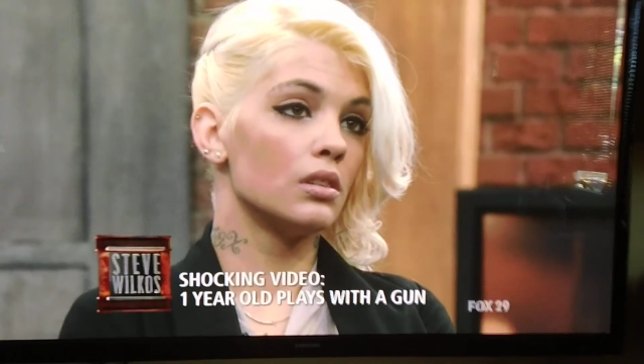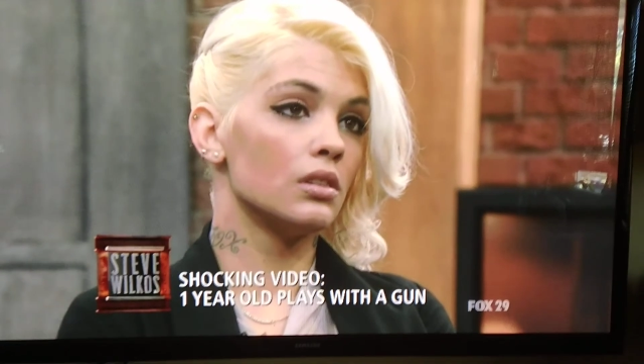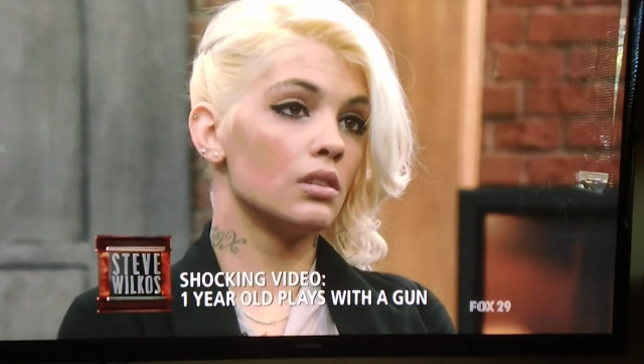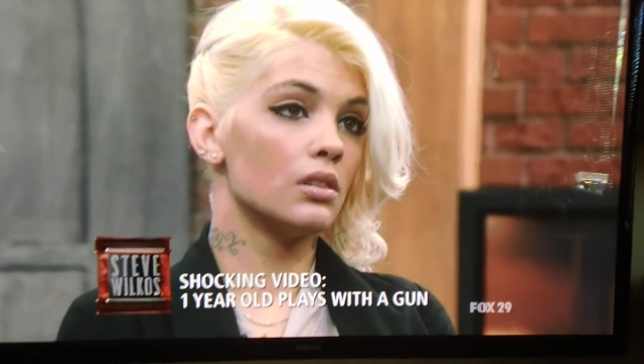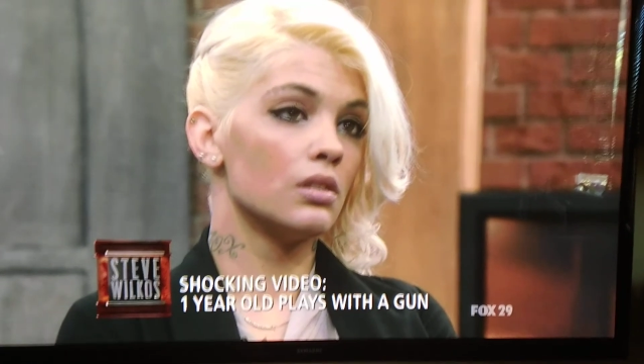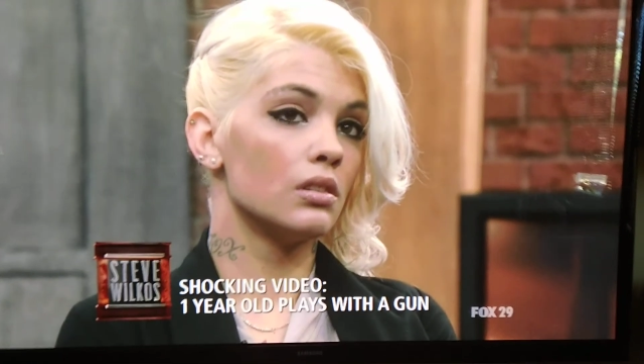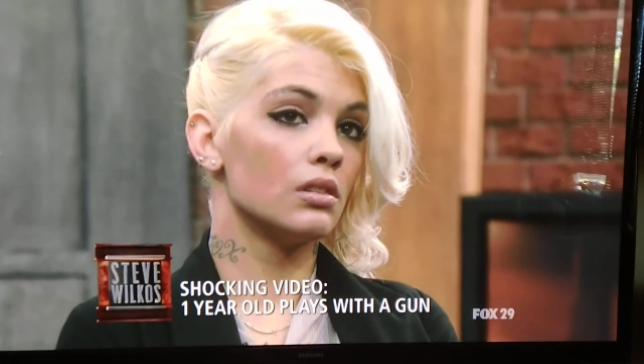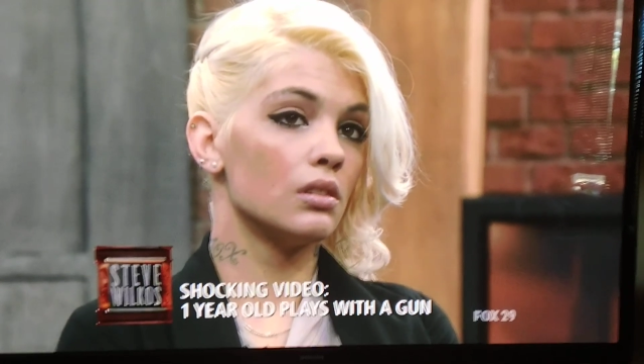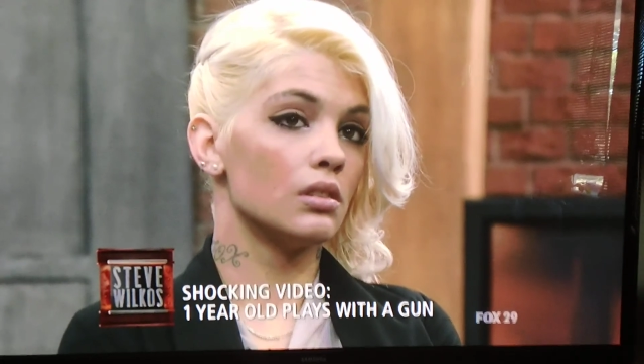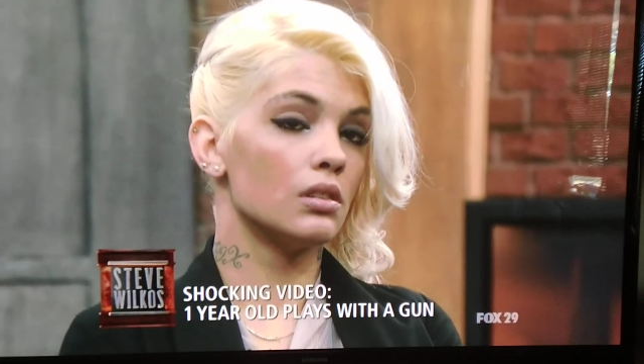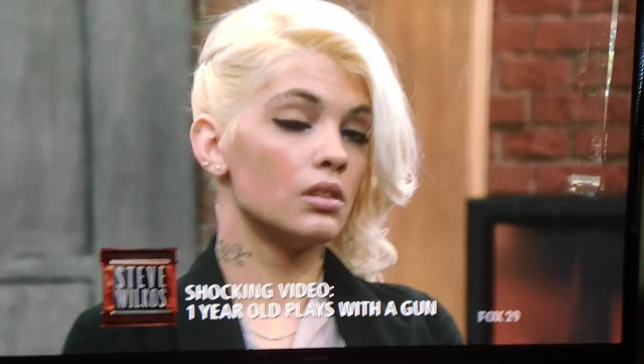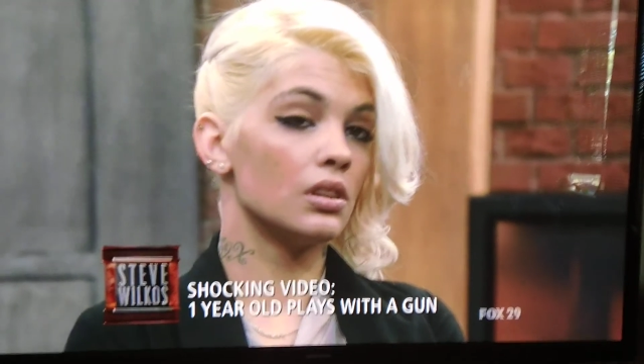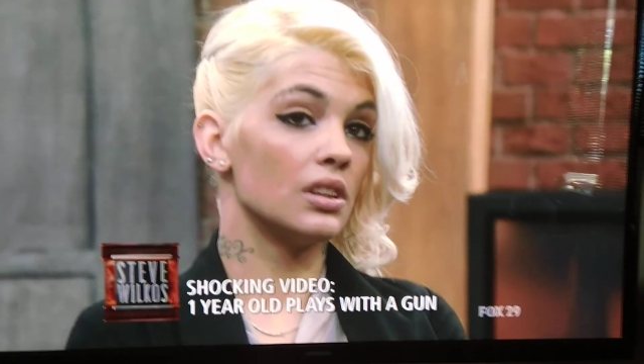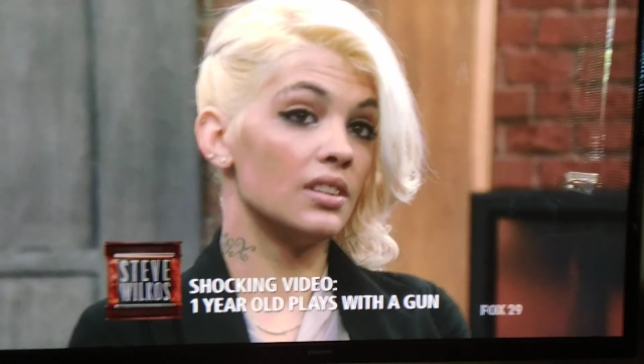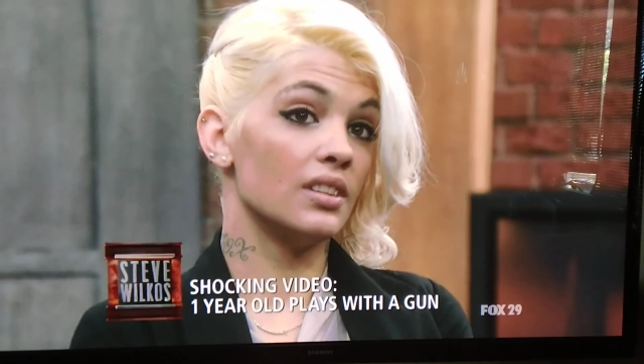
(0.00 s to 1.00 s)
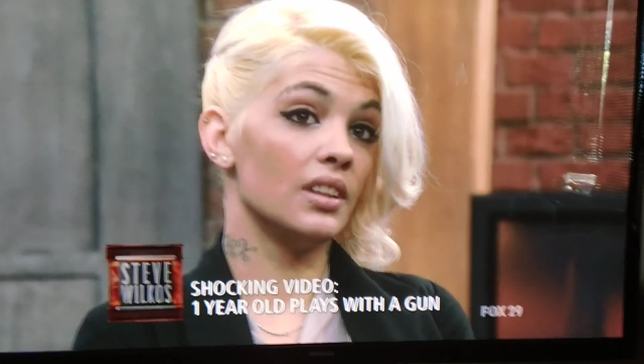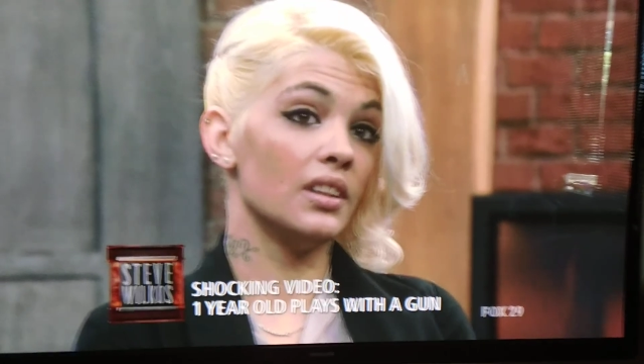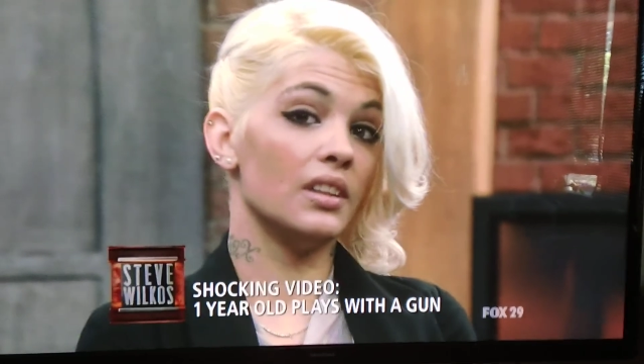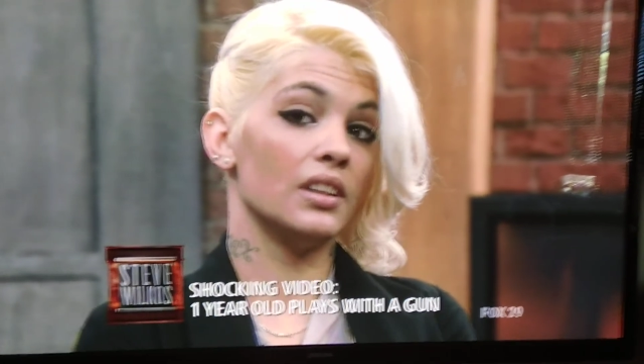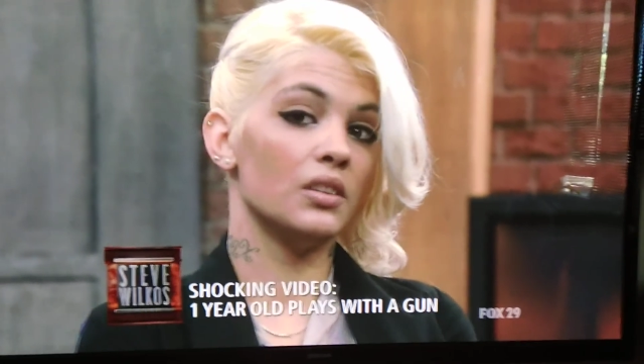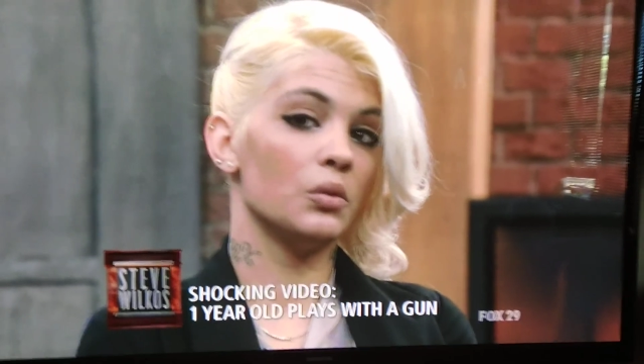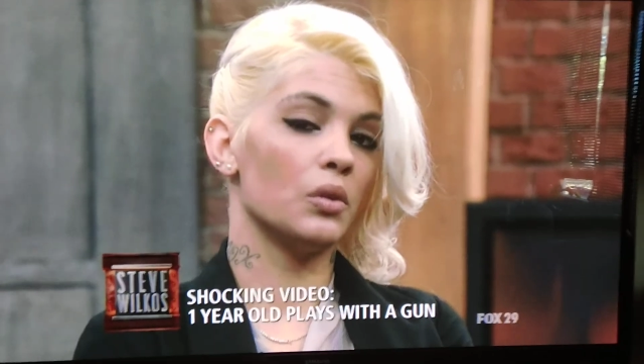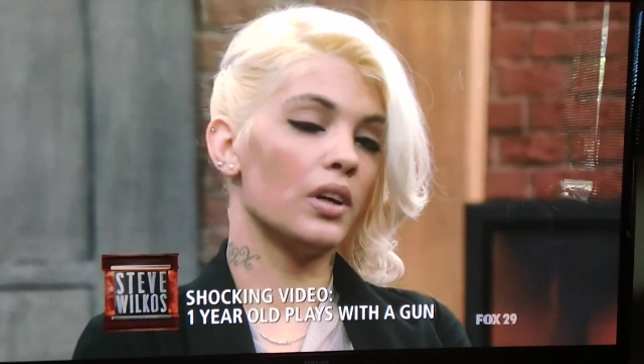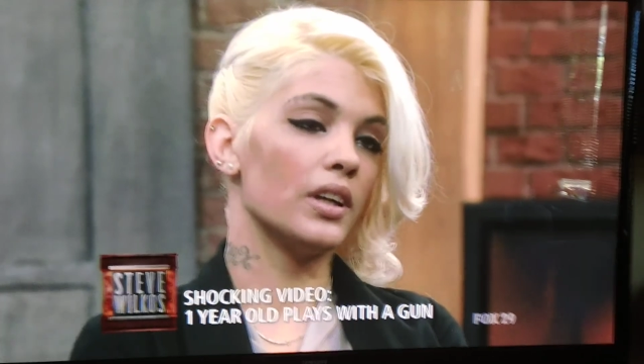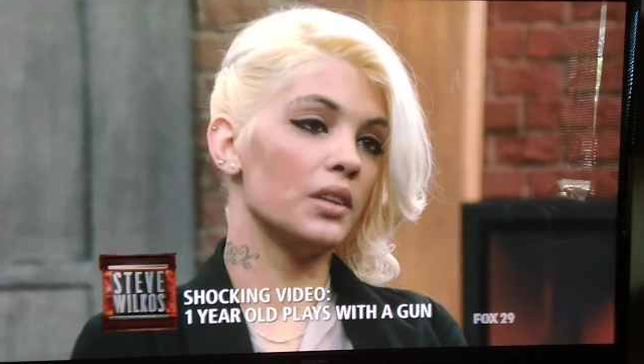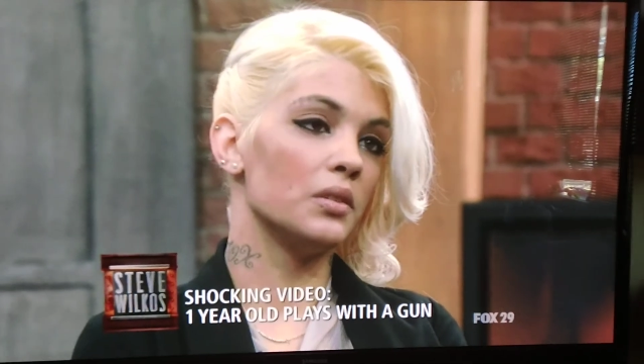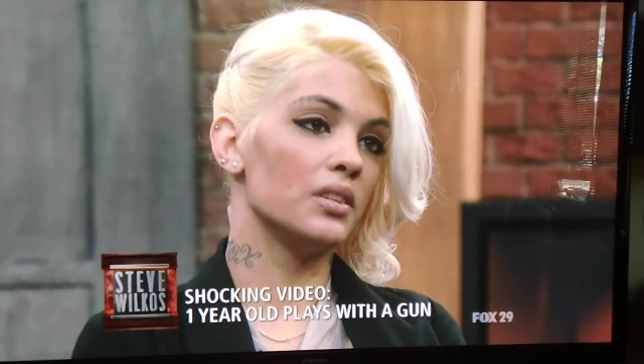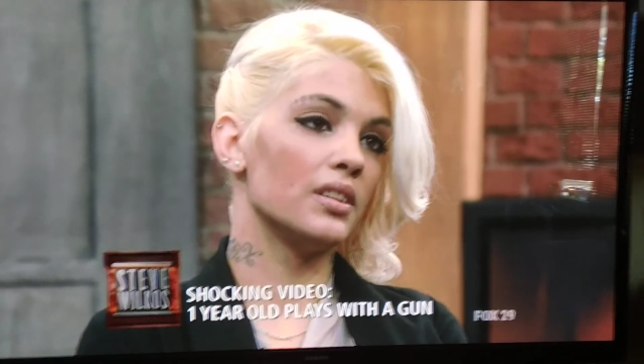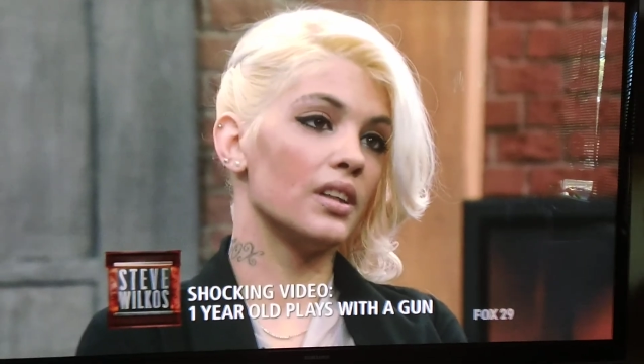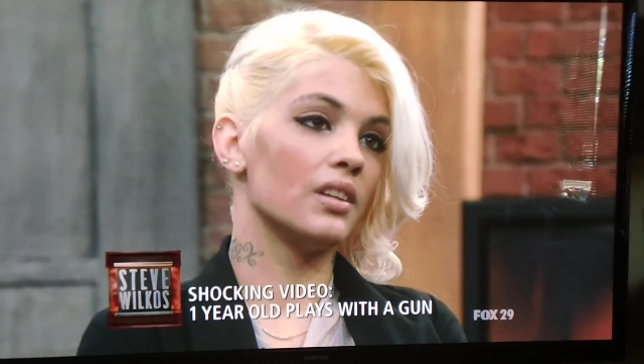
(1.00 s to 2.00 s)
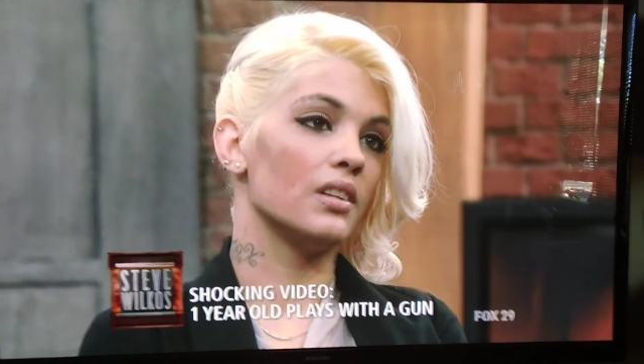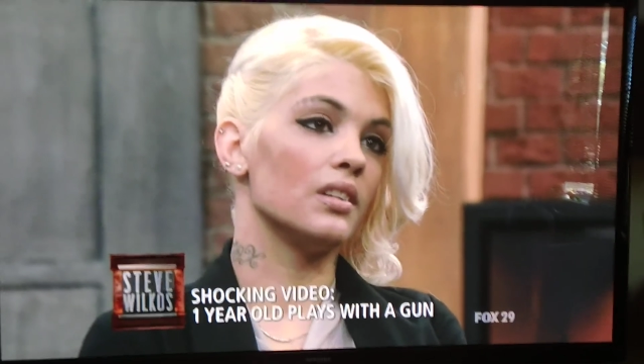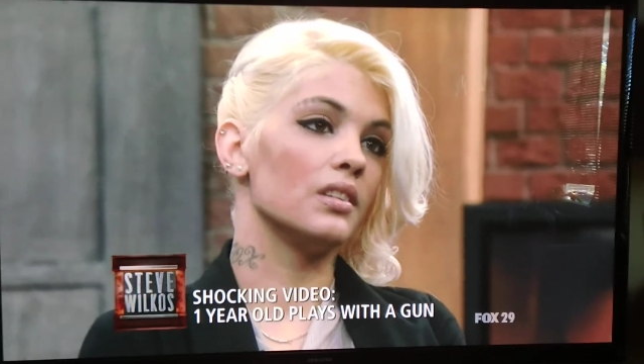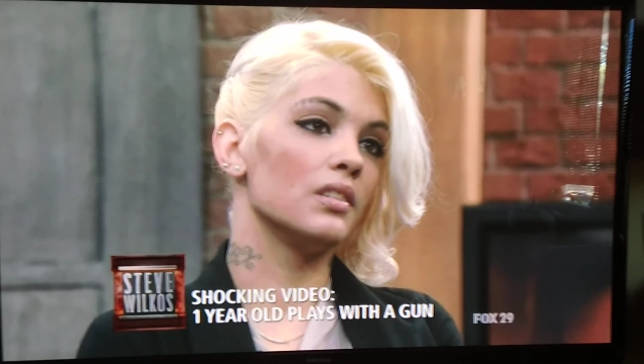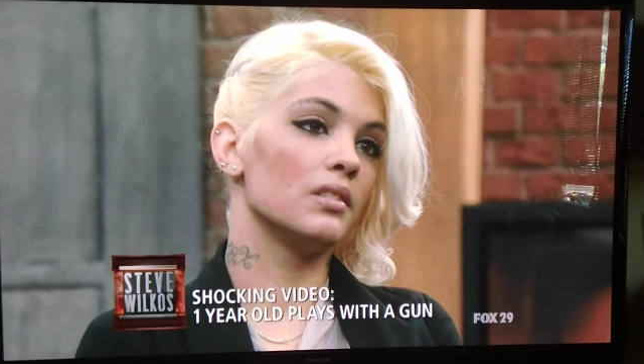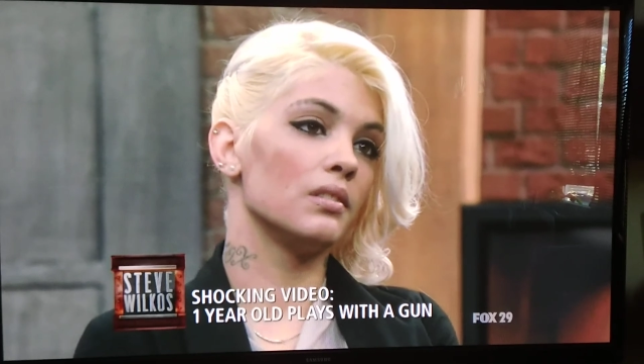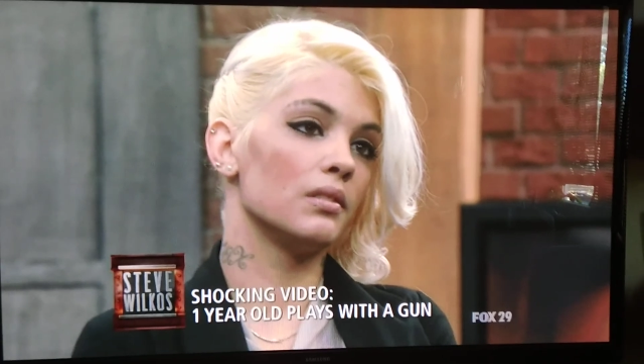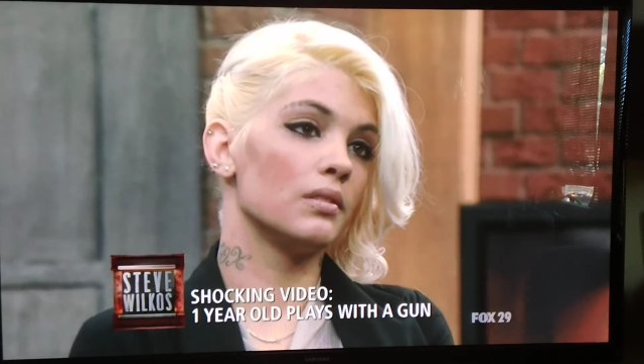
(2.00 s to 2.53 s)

do it? He said that's why he was selling it.